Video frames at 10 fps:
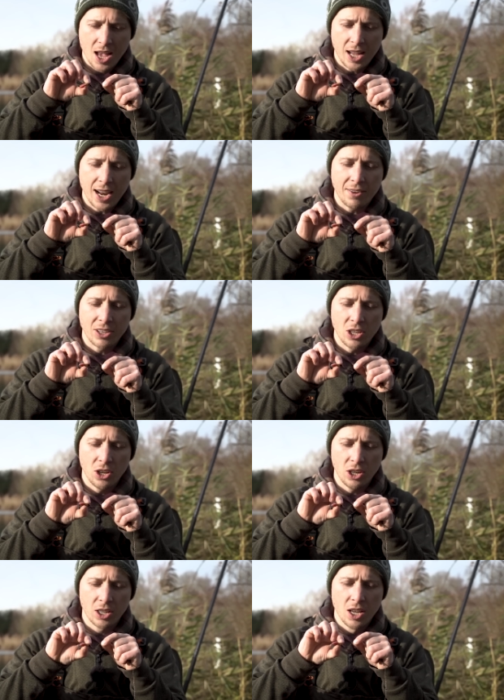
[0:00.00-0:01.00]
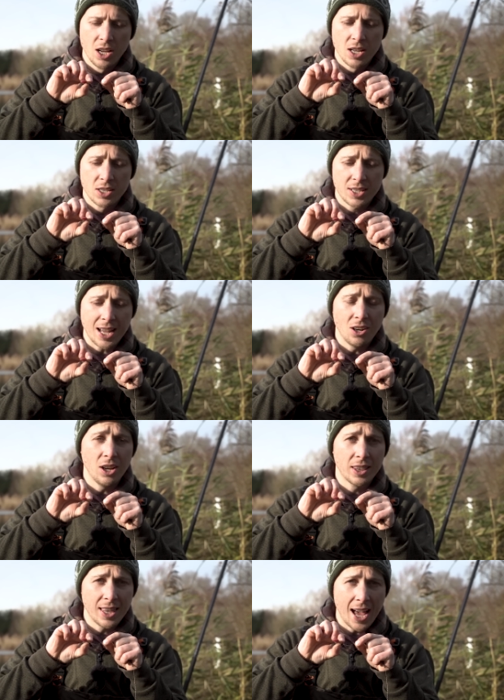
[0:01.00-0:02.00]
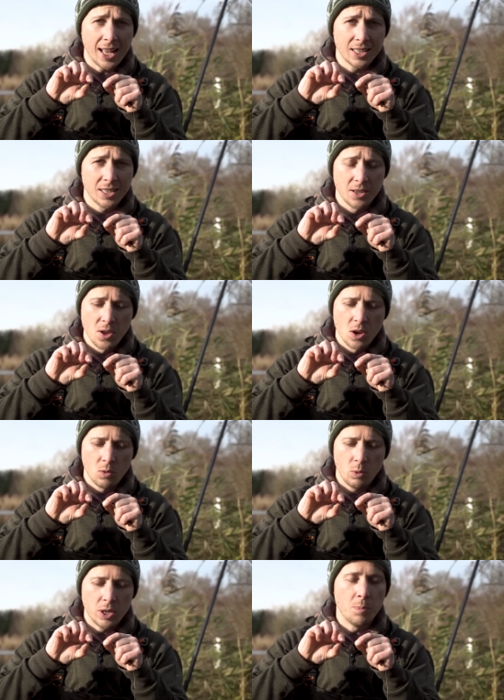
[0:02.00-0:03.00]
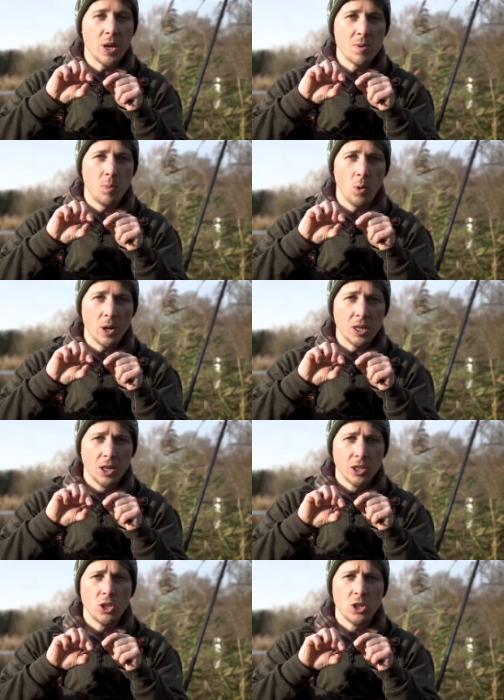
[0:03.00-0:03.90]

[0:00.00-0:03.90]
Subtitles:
and having the hook sat like that with the beak point,